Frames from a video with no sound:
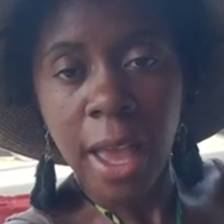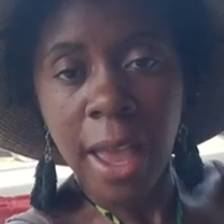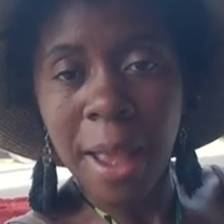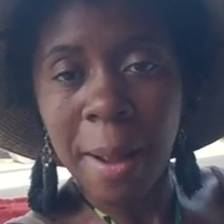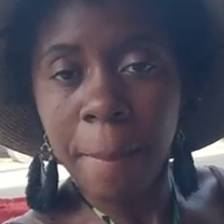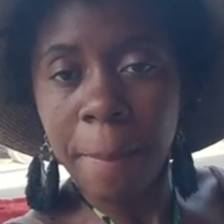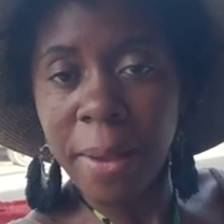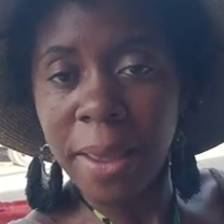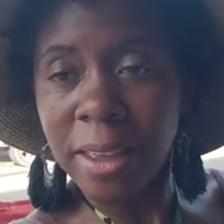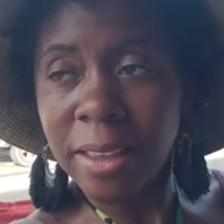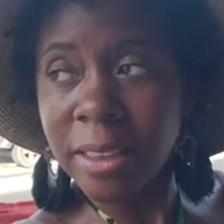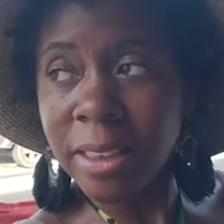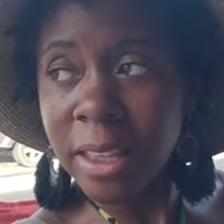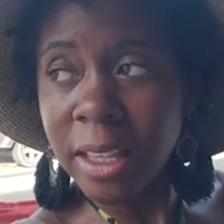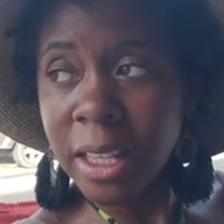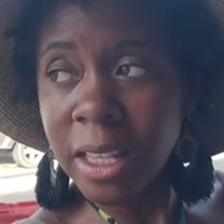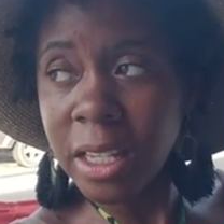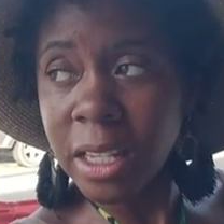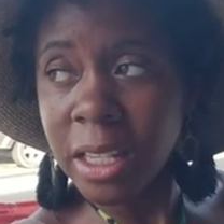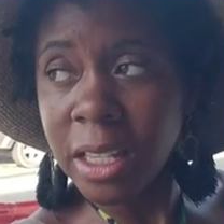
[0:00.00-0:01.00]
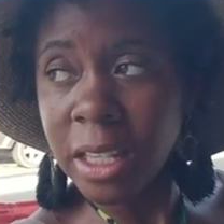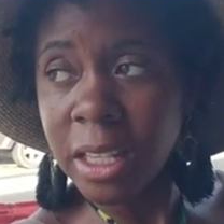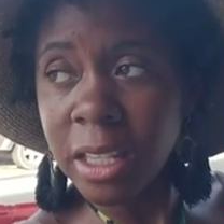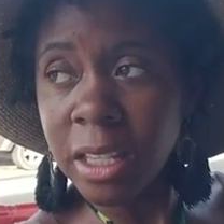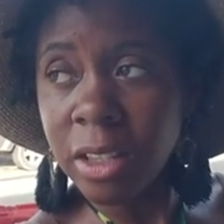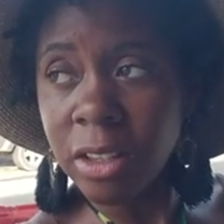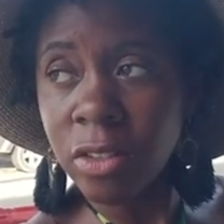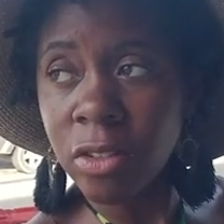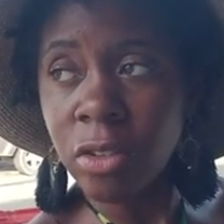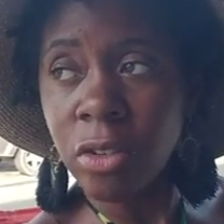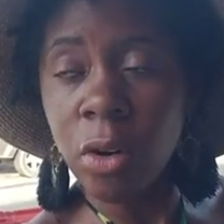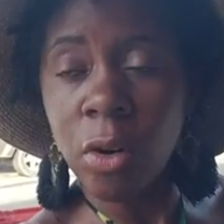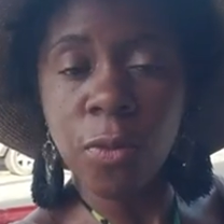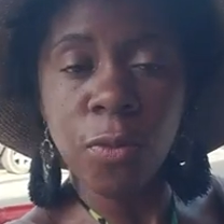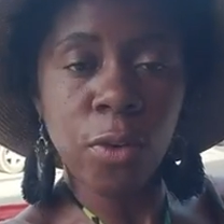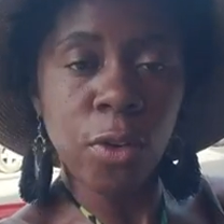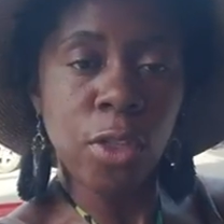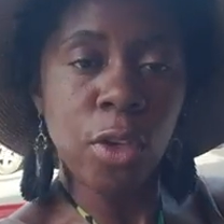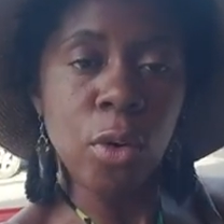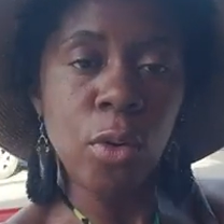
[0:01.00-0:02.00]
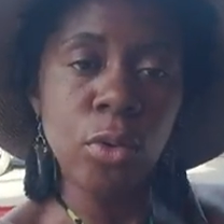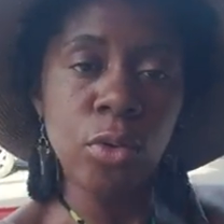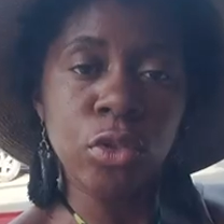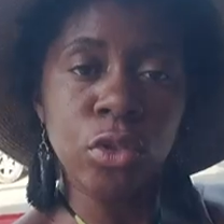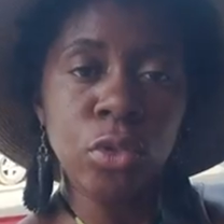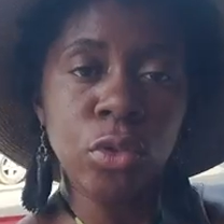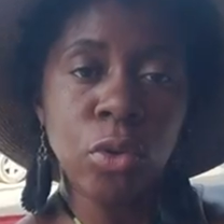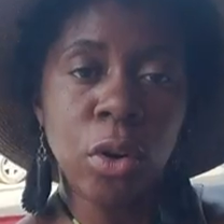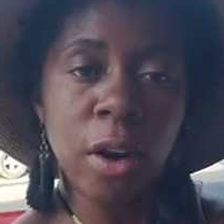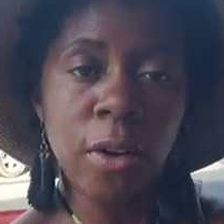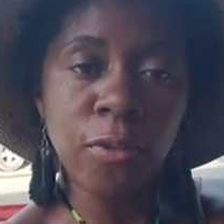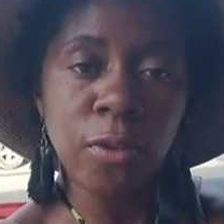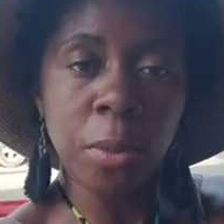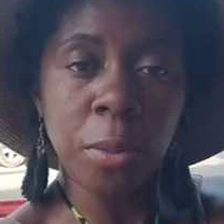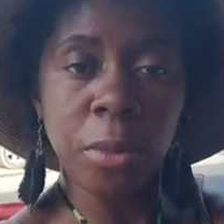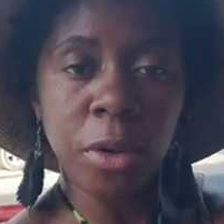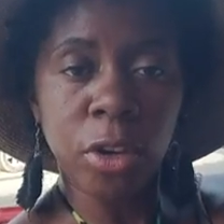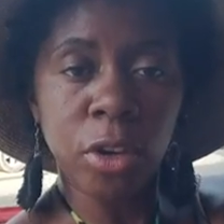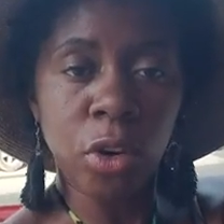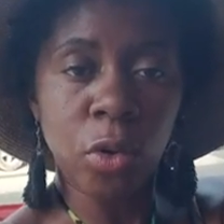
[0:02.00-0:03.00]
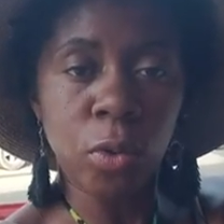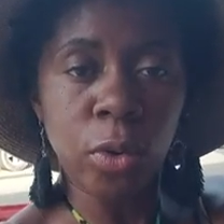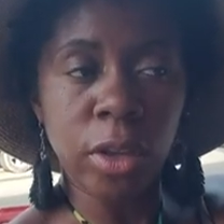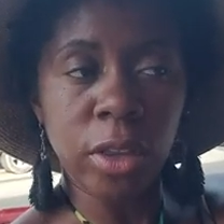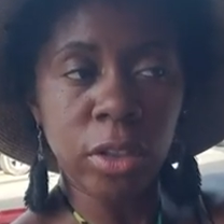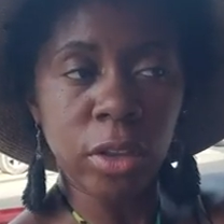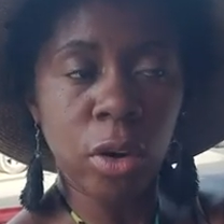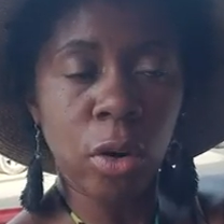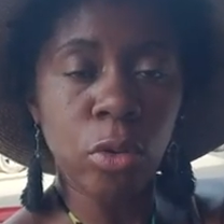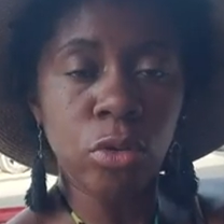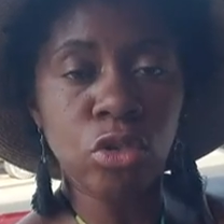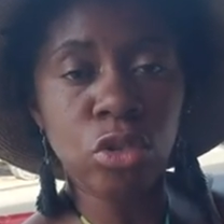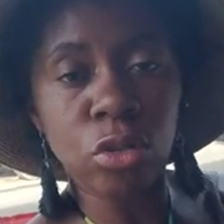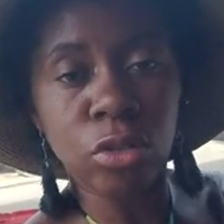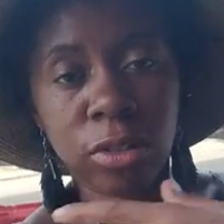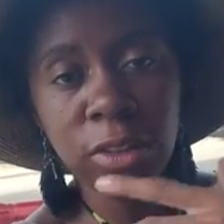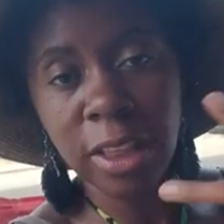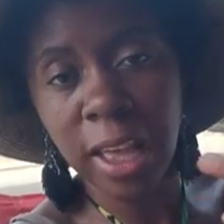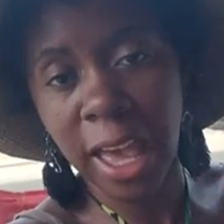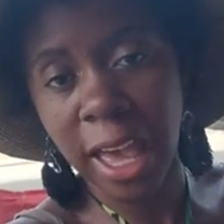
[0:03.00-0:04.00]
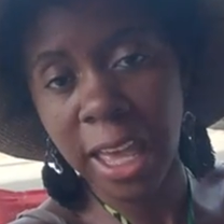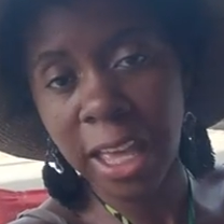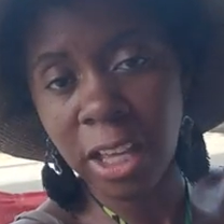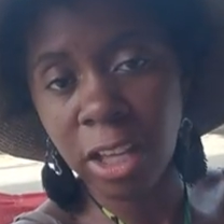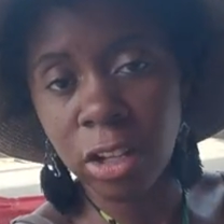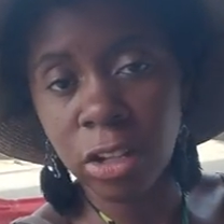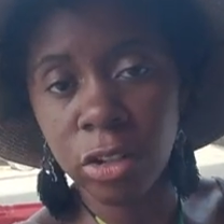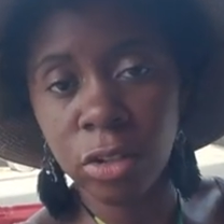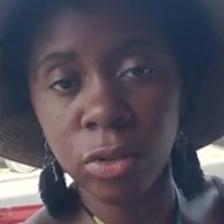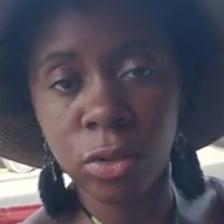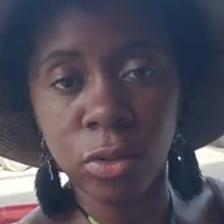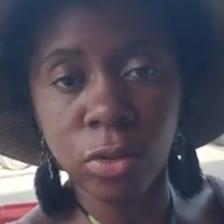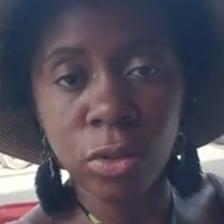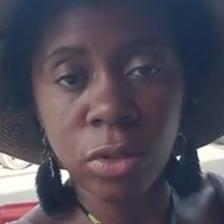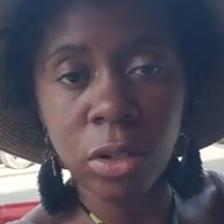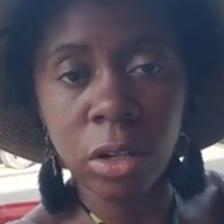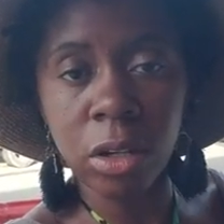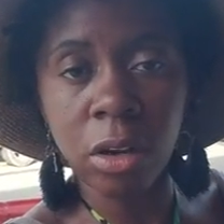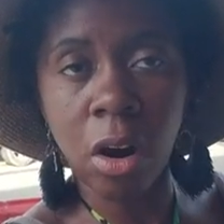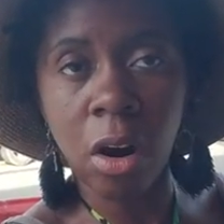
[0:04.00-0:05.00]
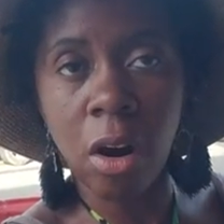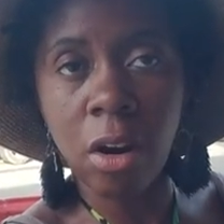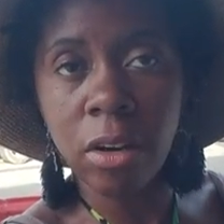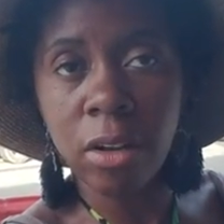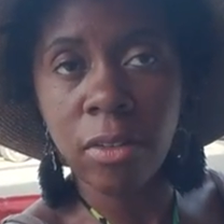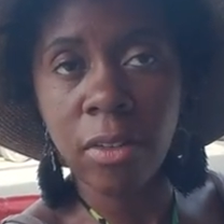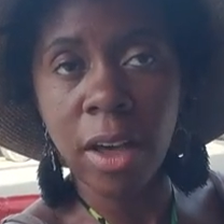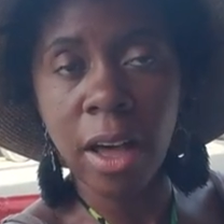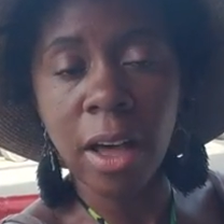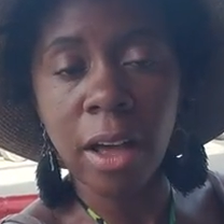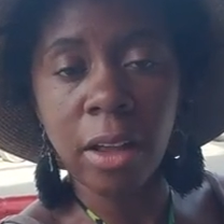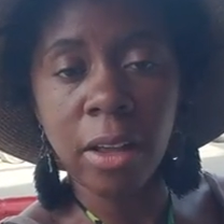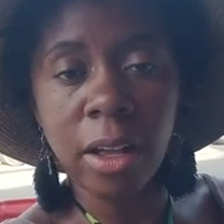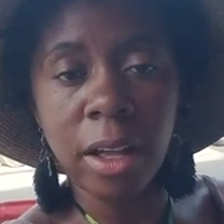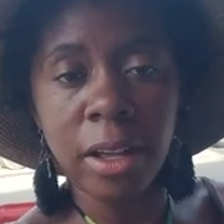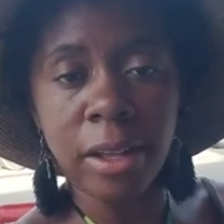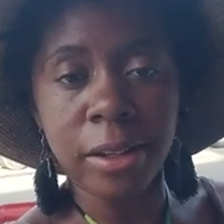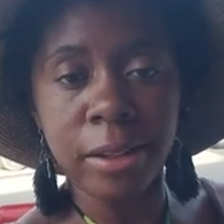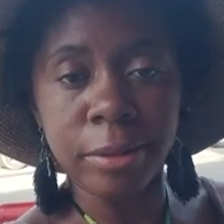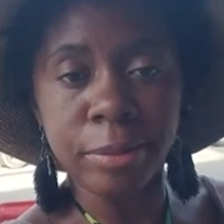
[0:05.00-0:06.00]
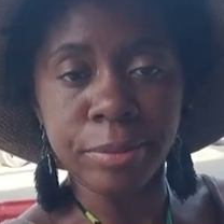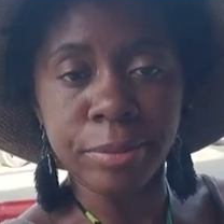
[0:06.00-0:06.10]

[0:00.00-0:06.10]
And basically, you know, for those who aren't familiar with cultures that include Carnival,